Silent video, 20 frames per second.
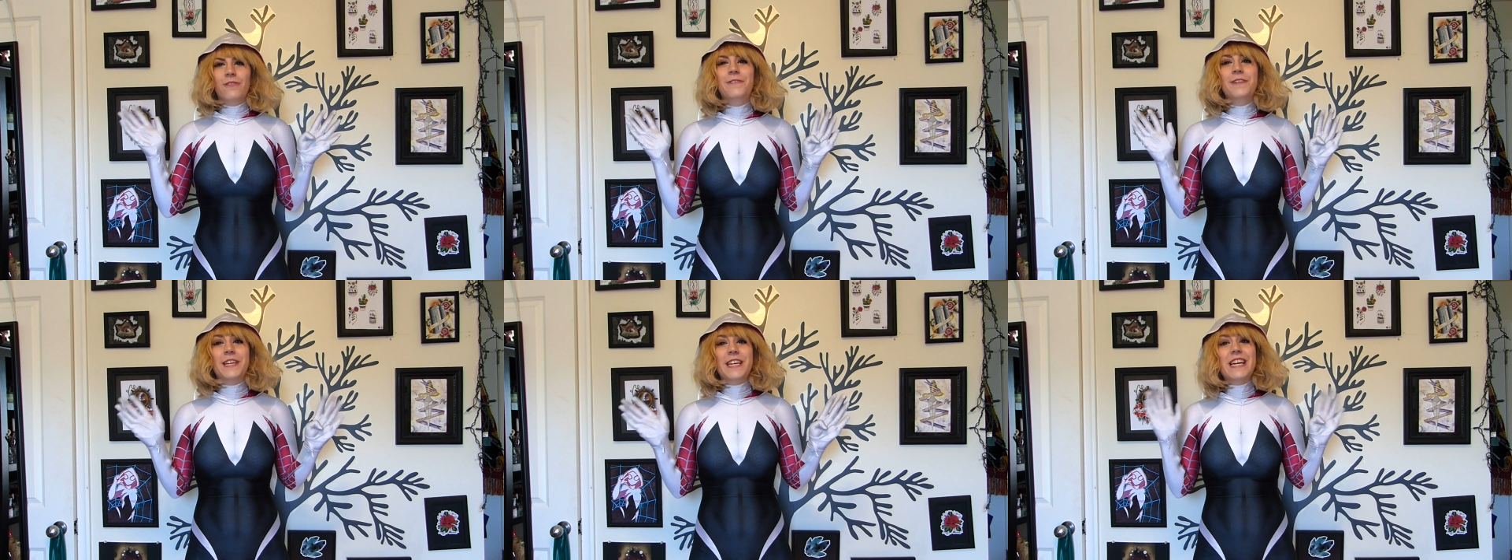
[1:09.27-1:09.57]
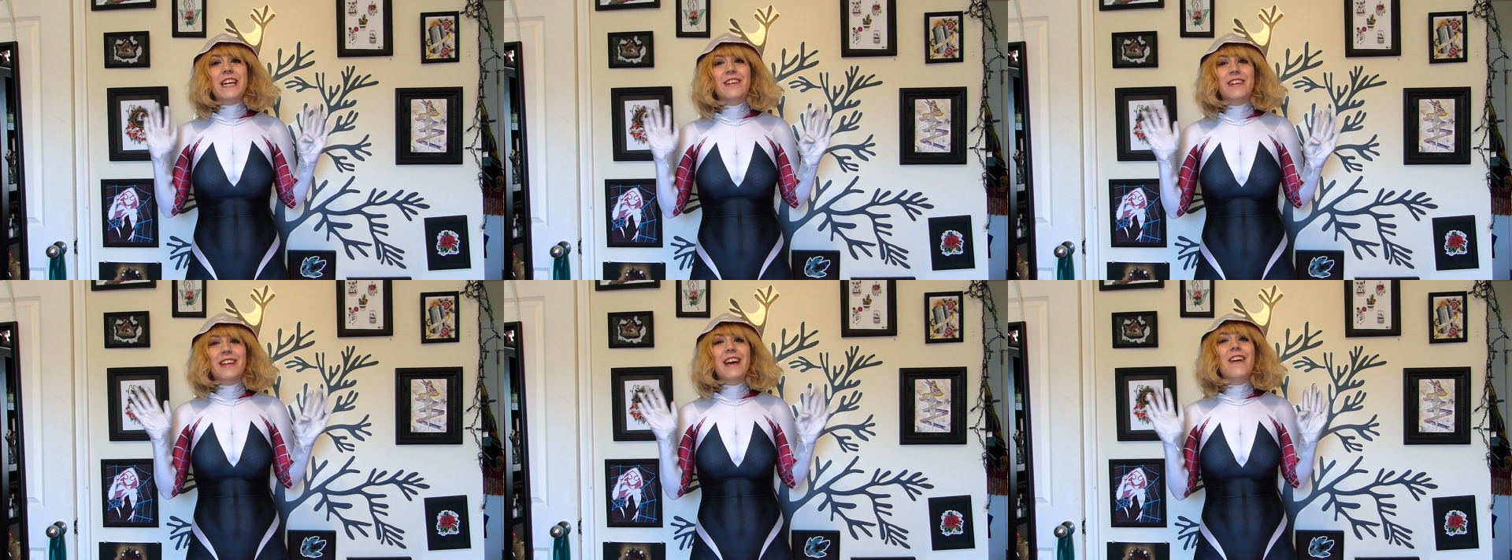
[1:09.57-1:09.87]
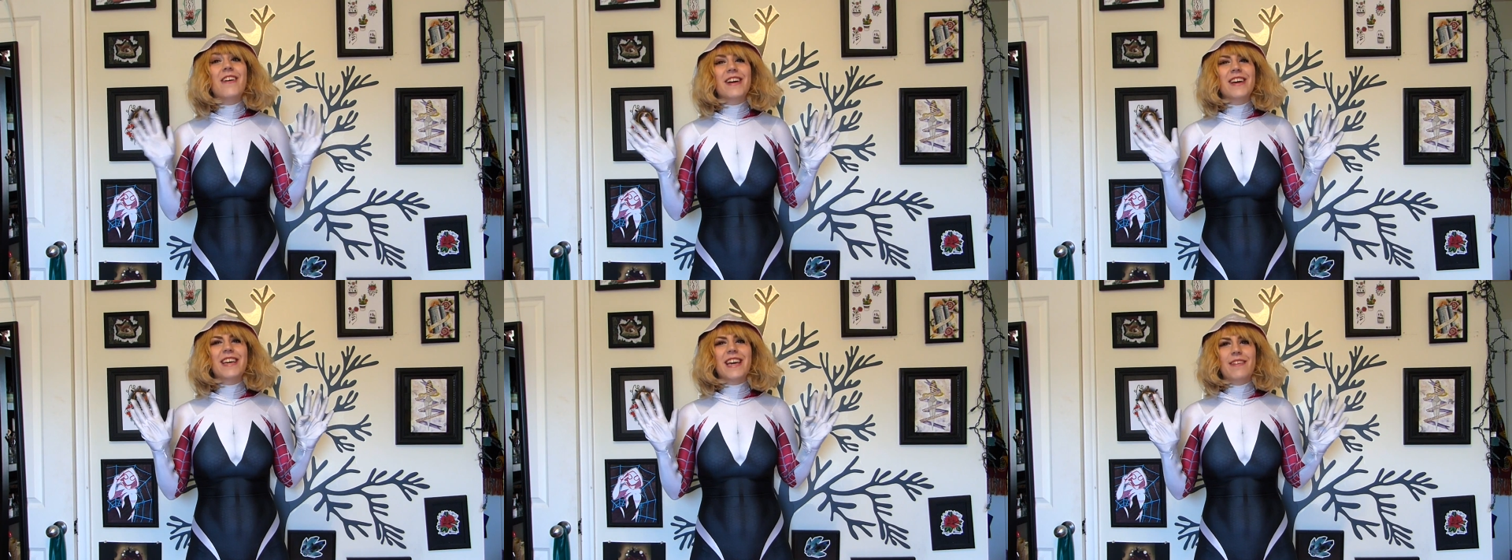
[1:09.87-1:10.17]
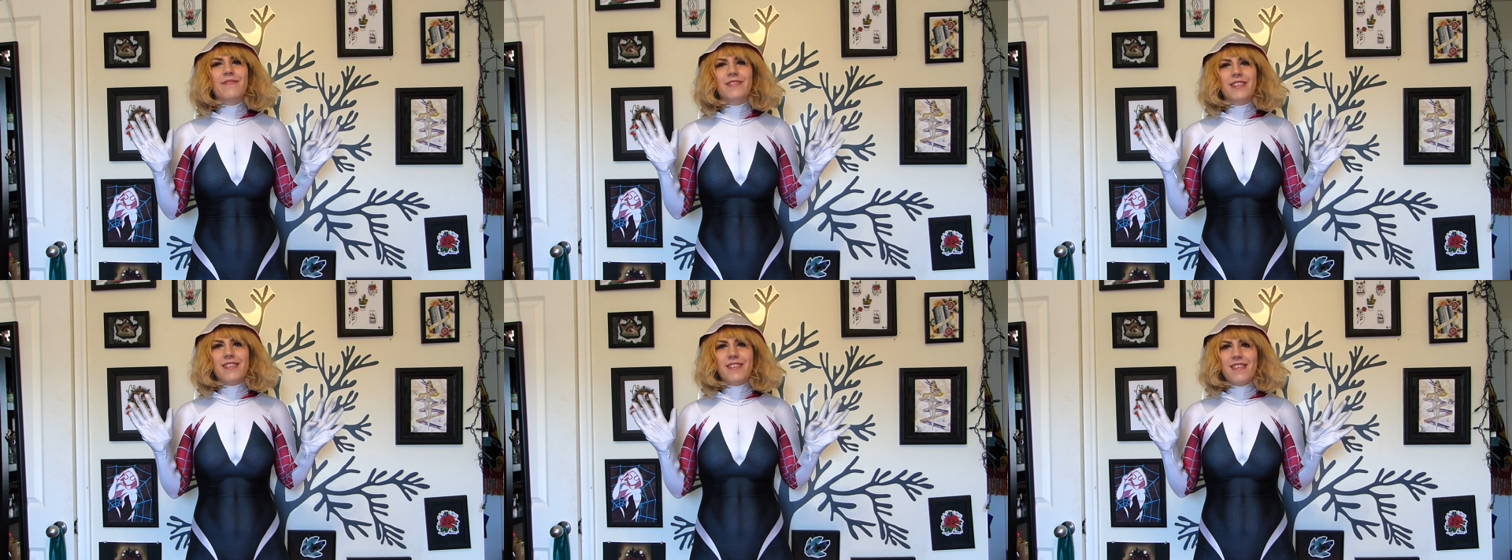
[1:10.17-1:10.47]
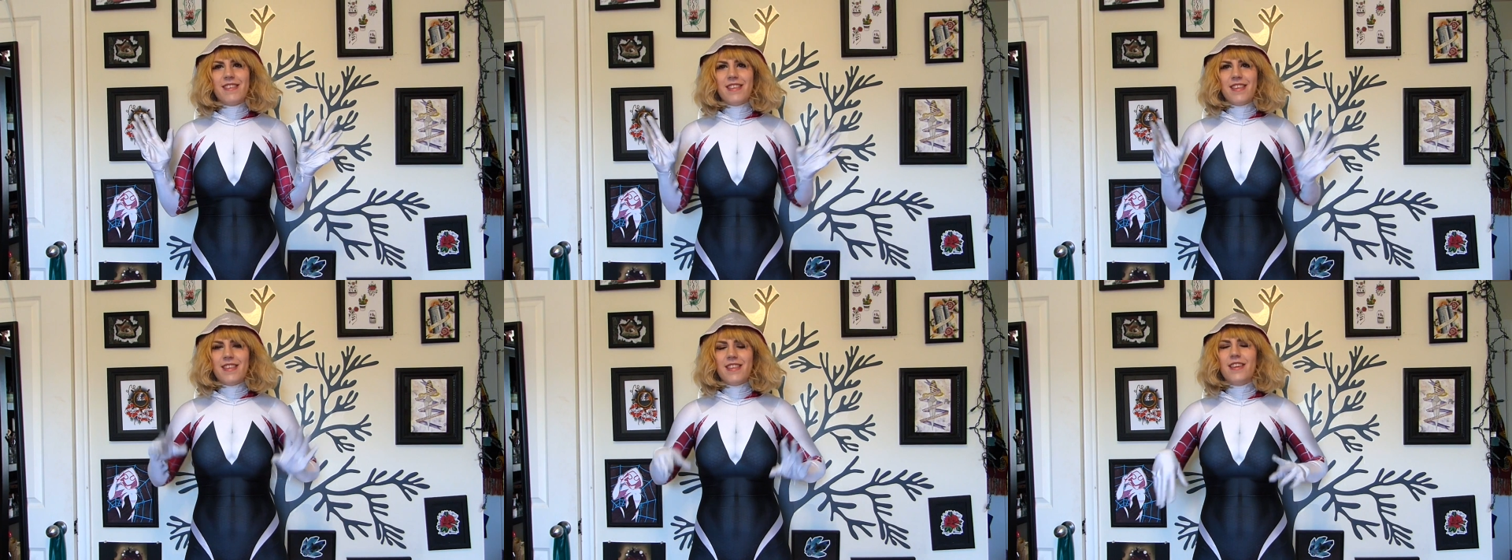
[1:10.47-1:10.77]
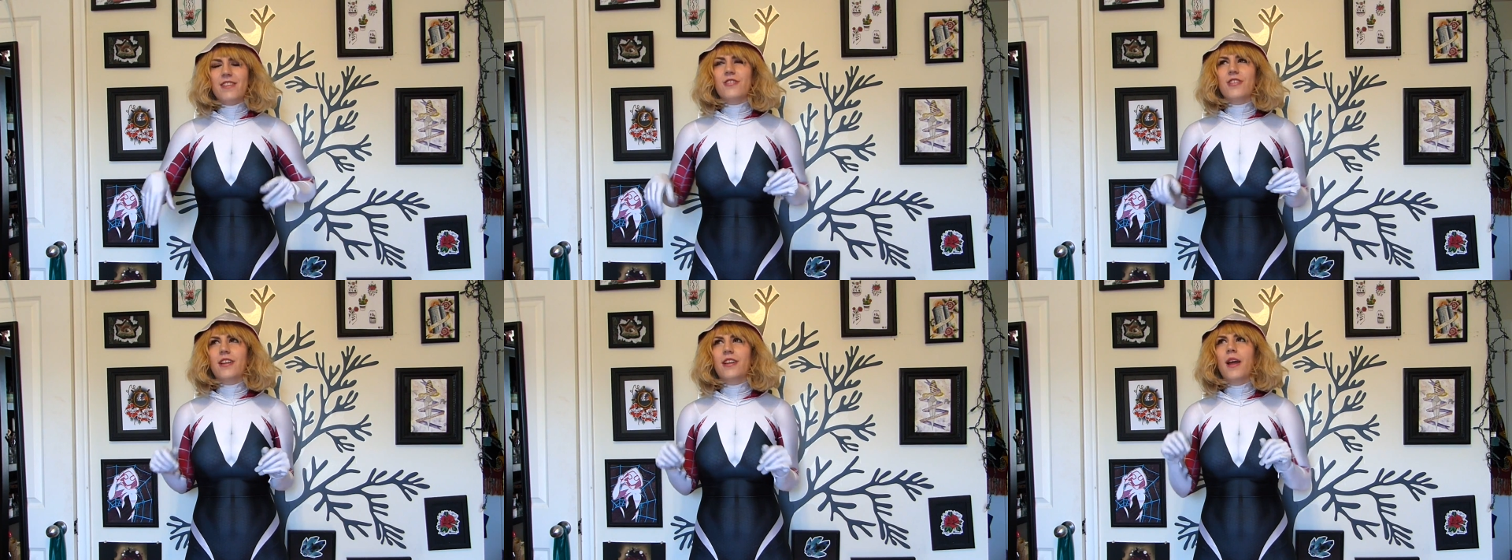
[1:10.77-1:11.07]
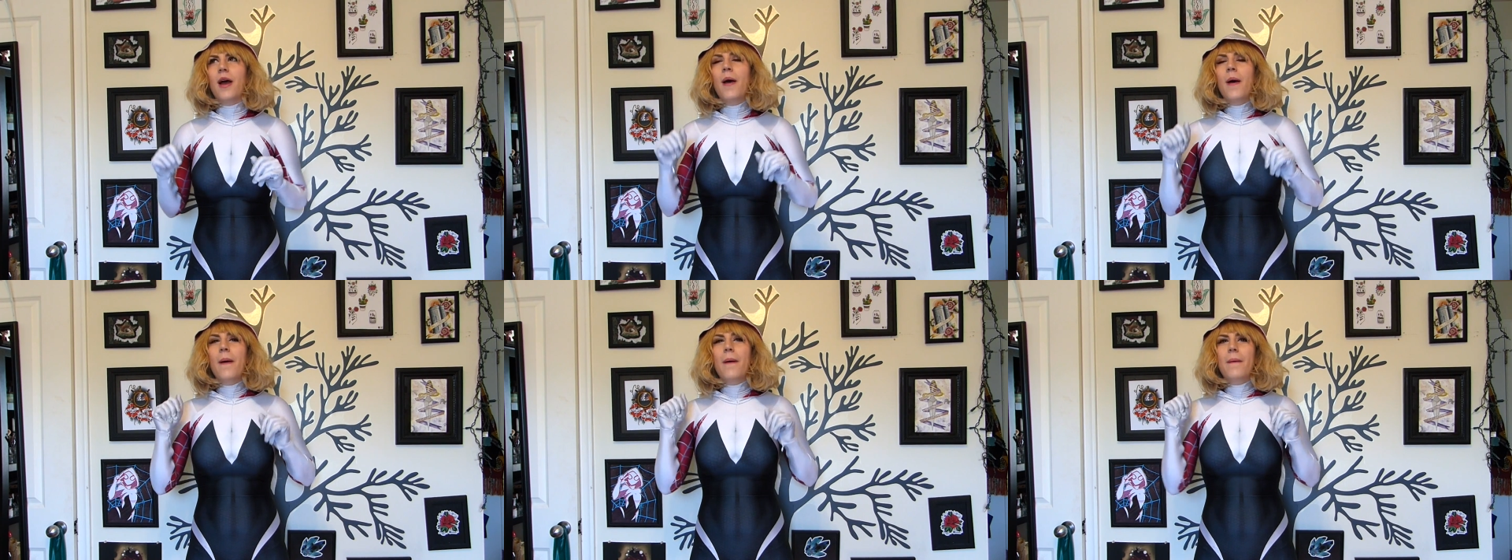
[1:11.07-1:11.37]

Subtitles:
video on how I came to this decision,